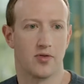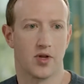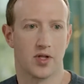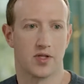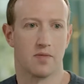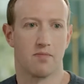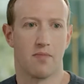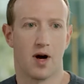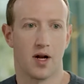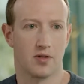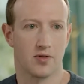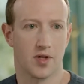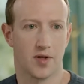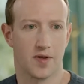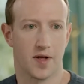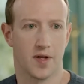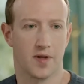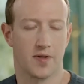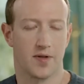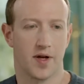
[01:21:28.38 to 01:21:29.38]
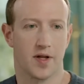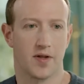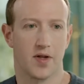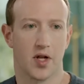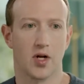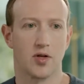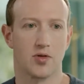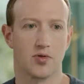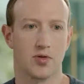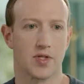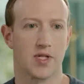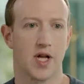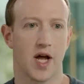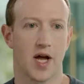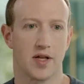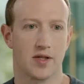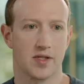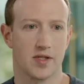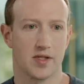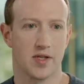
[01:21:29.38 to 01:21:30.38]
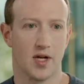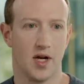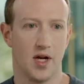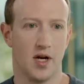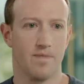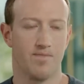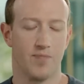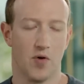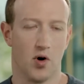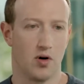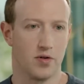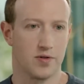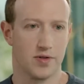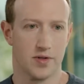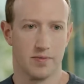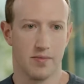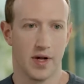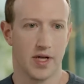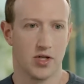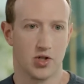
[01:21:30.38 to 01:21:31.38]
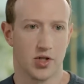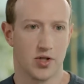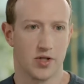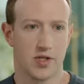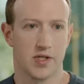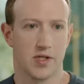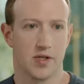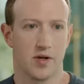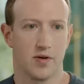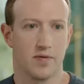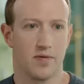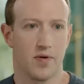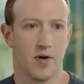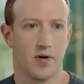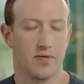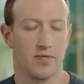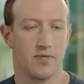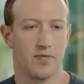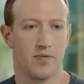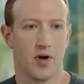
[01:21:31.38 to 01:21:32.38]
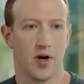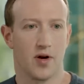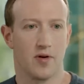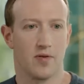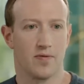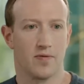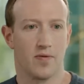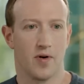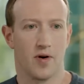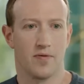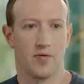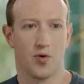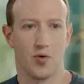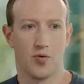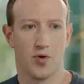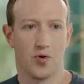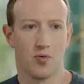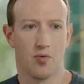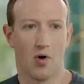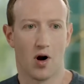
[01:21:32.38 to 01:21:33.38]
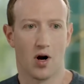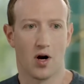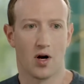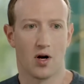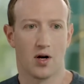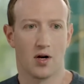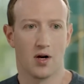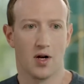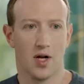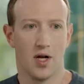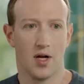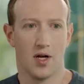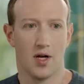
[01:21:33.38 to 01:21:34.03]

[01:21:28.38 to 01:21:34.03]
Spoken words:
that's a monolithic thing that understands all dimensions of who you are